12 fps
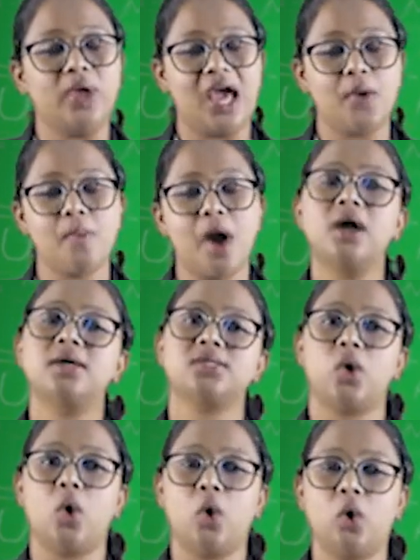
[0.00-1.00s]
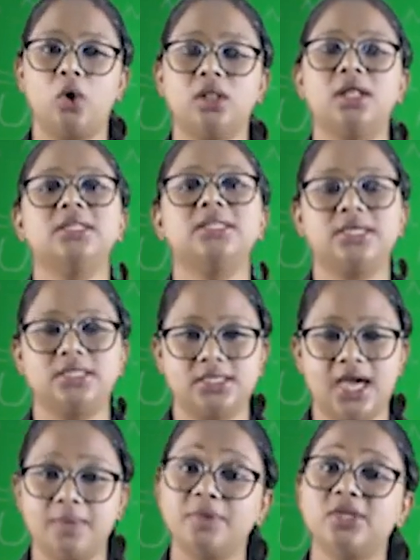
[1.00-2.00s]
We have marked all the
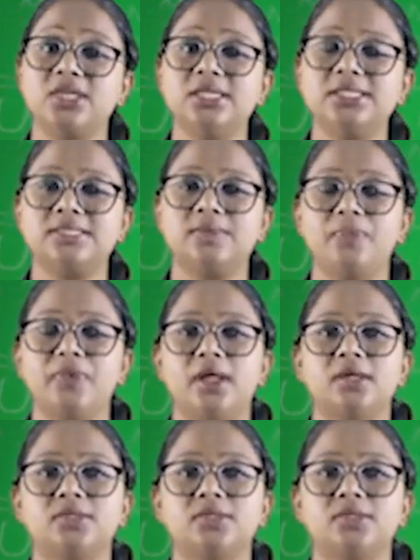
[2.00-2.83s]
dimensions.